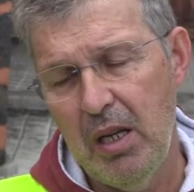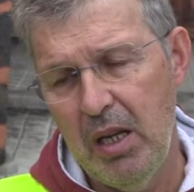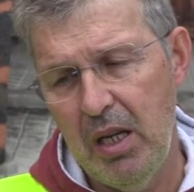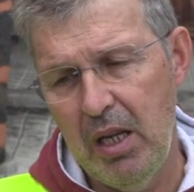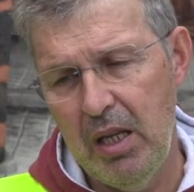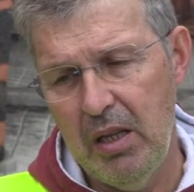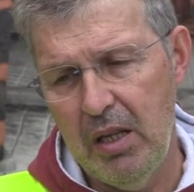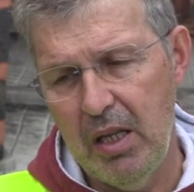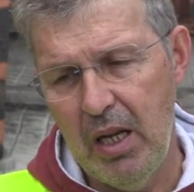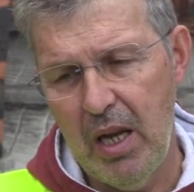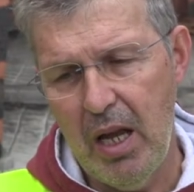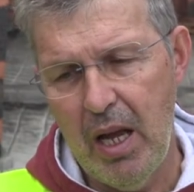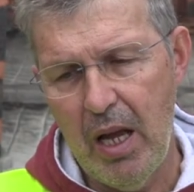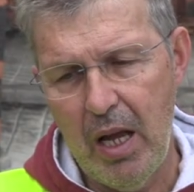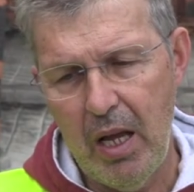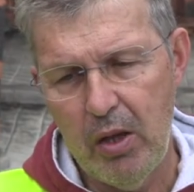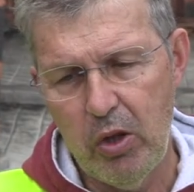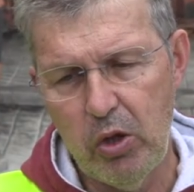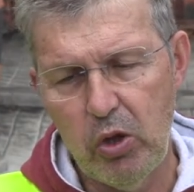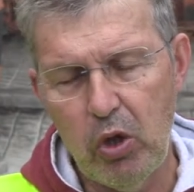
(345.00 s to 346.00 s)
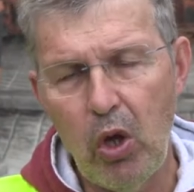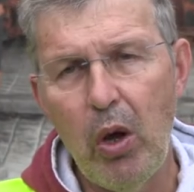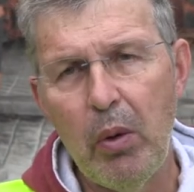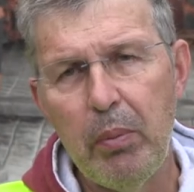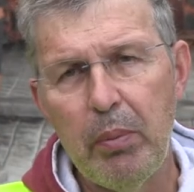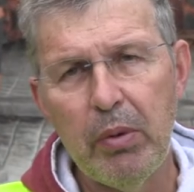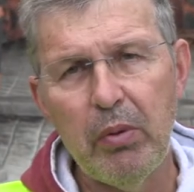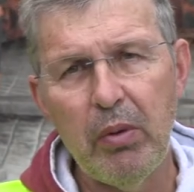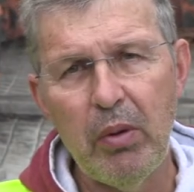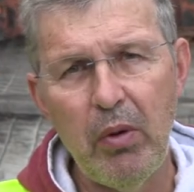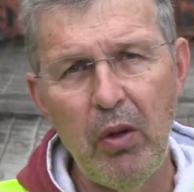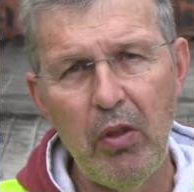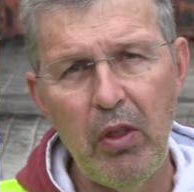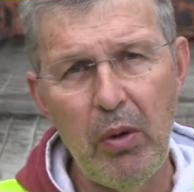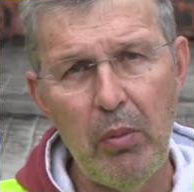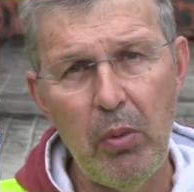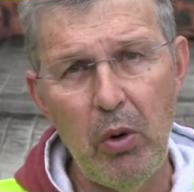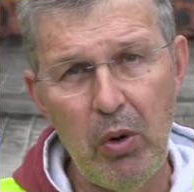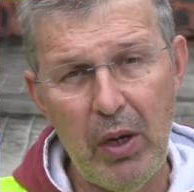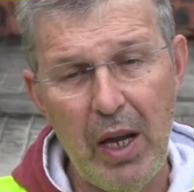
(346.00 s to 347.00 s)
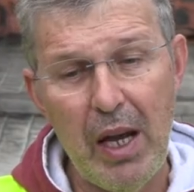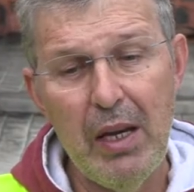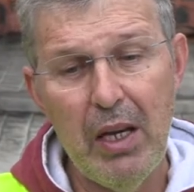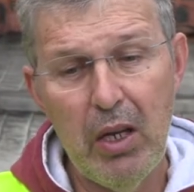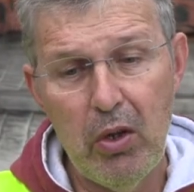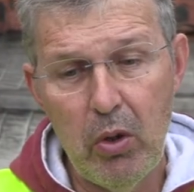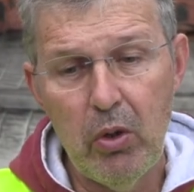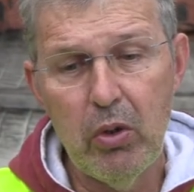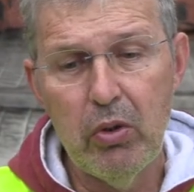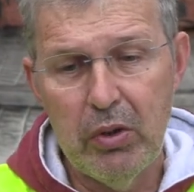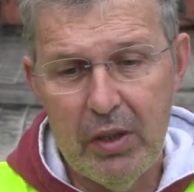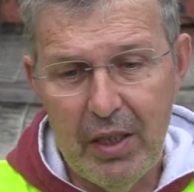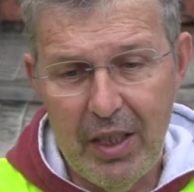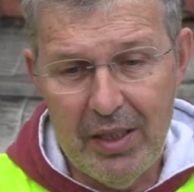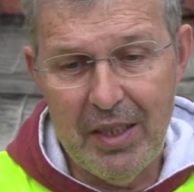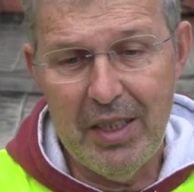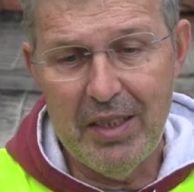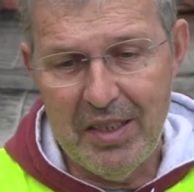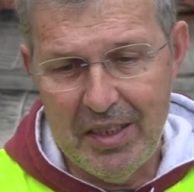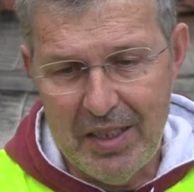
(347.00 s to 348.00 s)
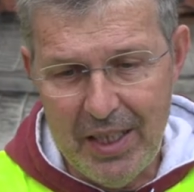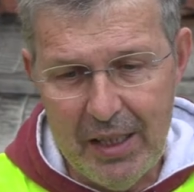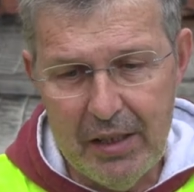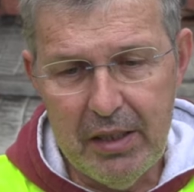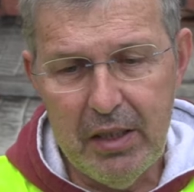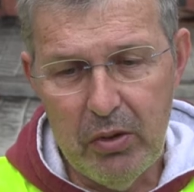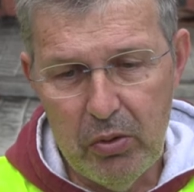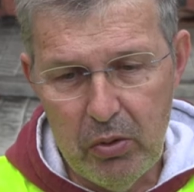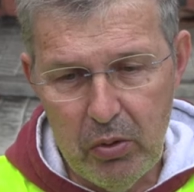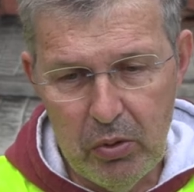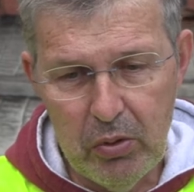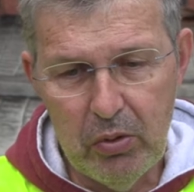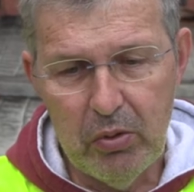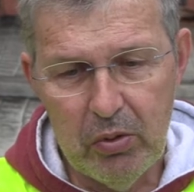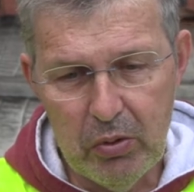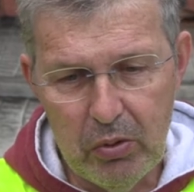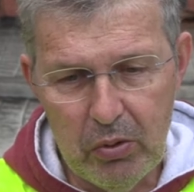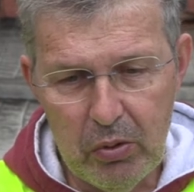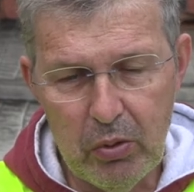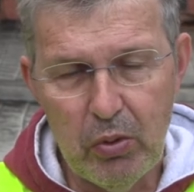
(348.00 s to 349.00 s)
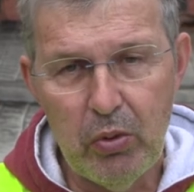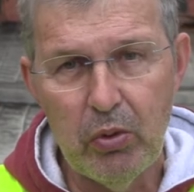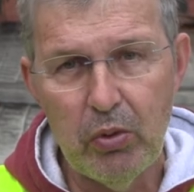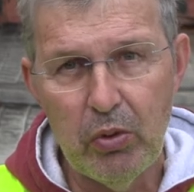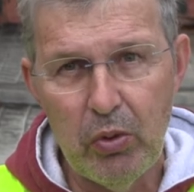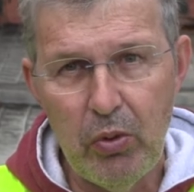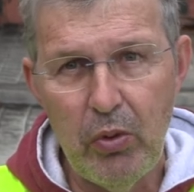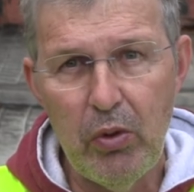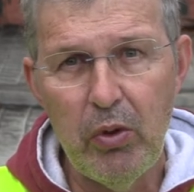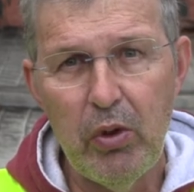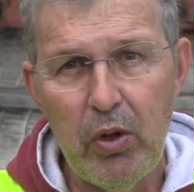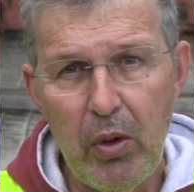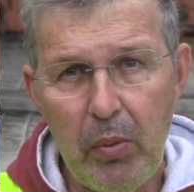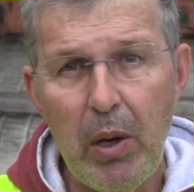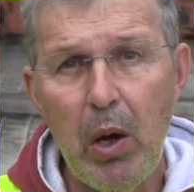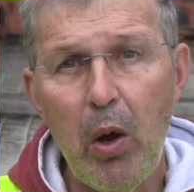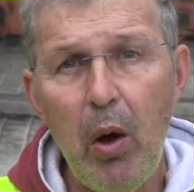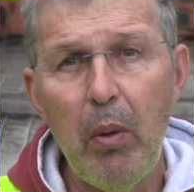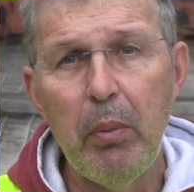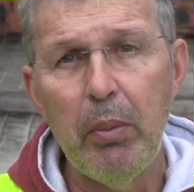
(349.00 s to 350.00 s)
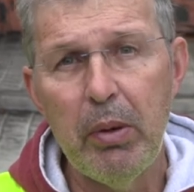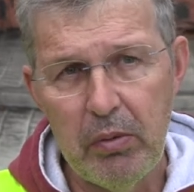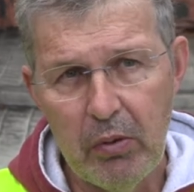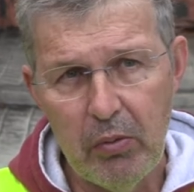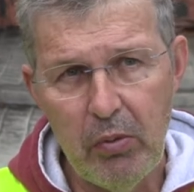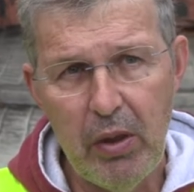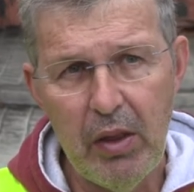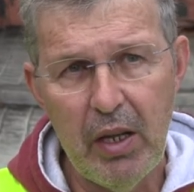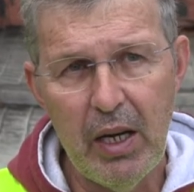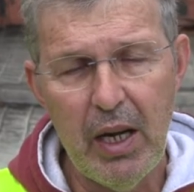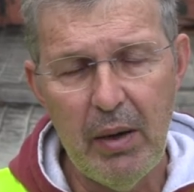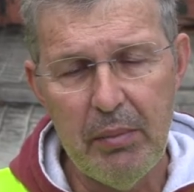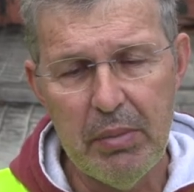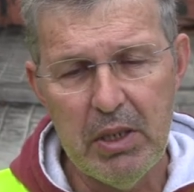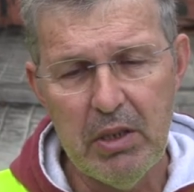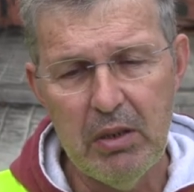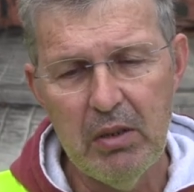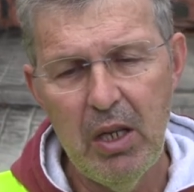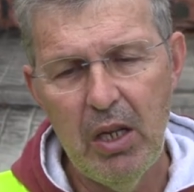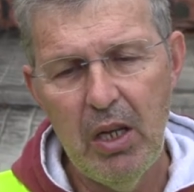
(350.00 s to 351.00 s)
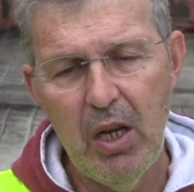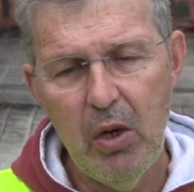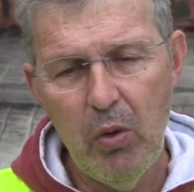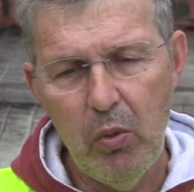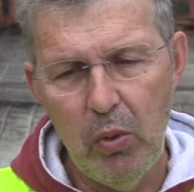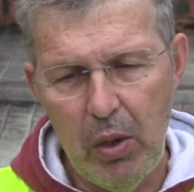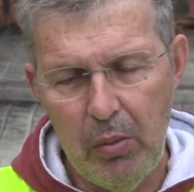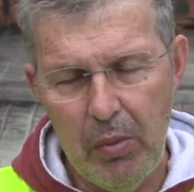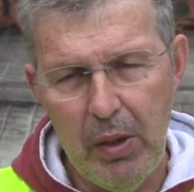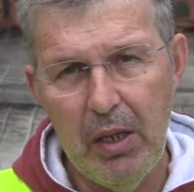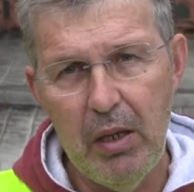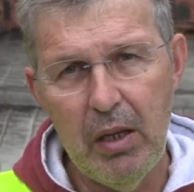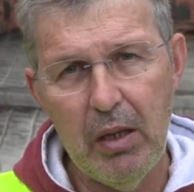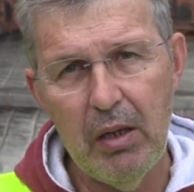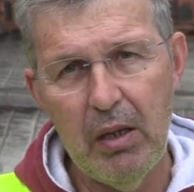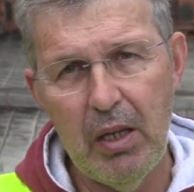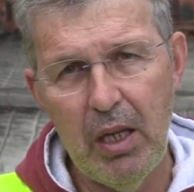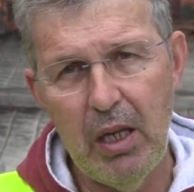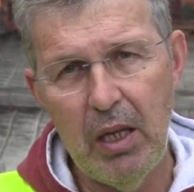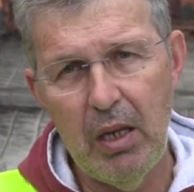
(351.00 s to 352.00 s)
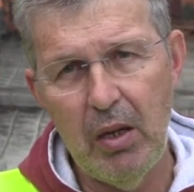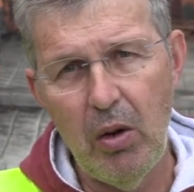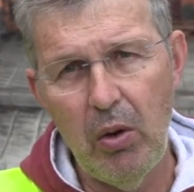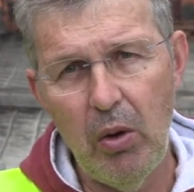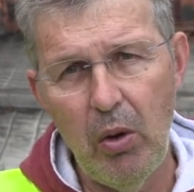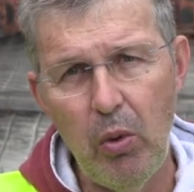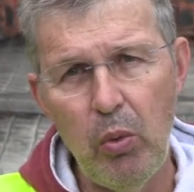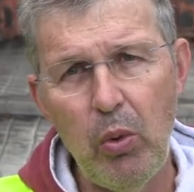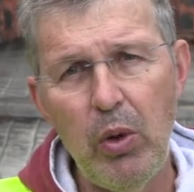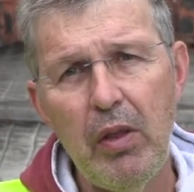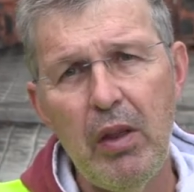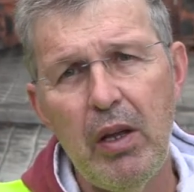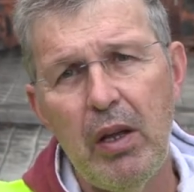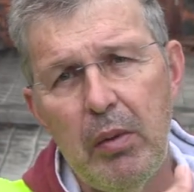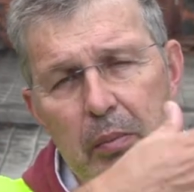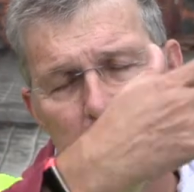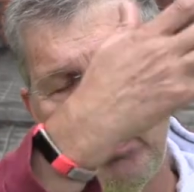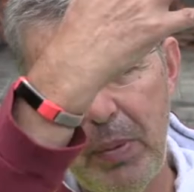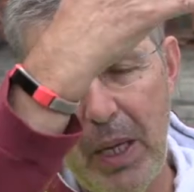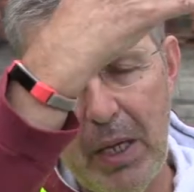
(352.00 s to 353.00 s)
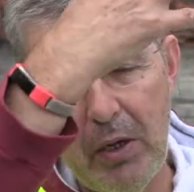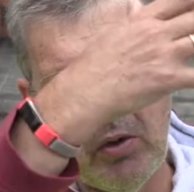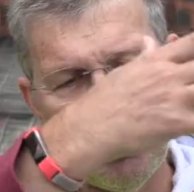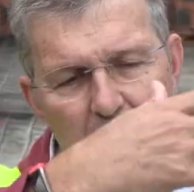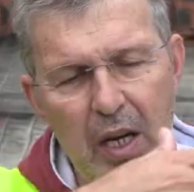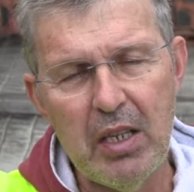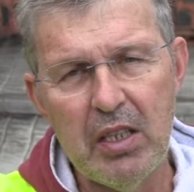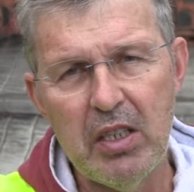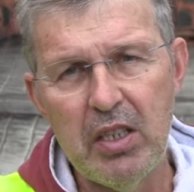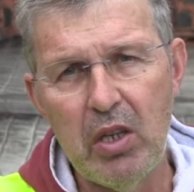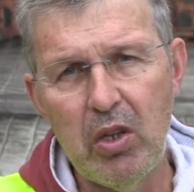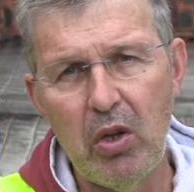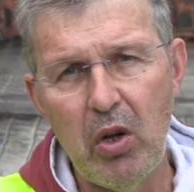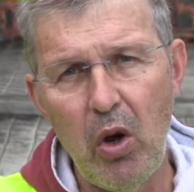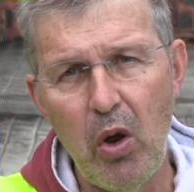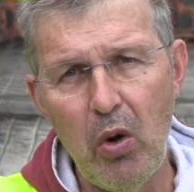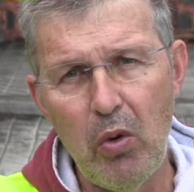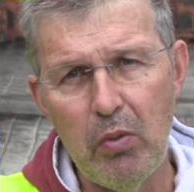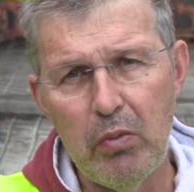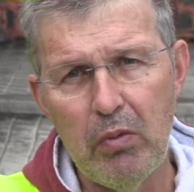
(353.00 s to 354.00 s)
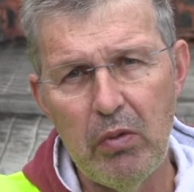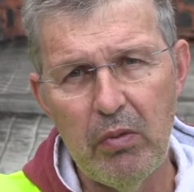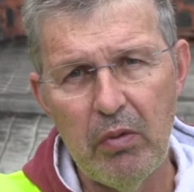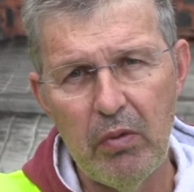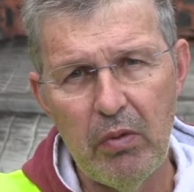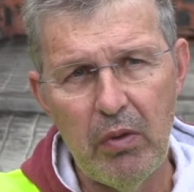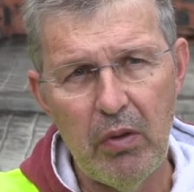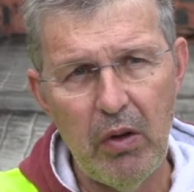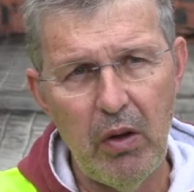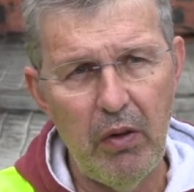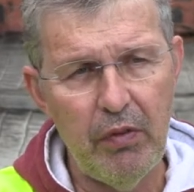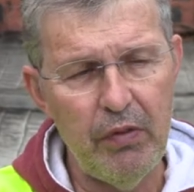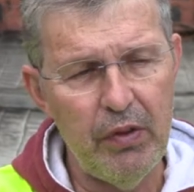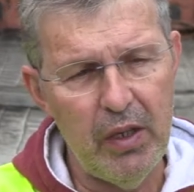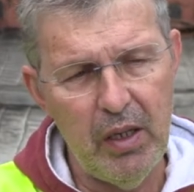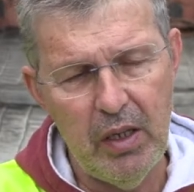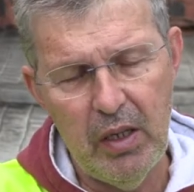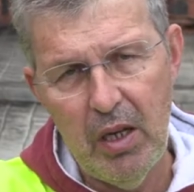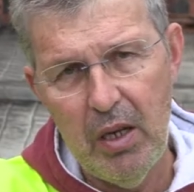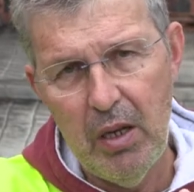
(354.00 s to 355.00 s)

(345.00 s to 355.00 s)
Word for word: in the top of the volcanic cone that is starting to, to, to develop with eruption will be the always the pyroclastic column of uh,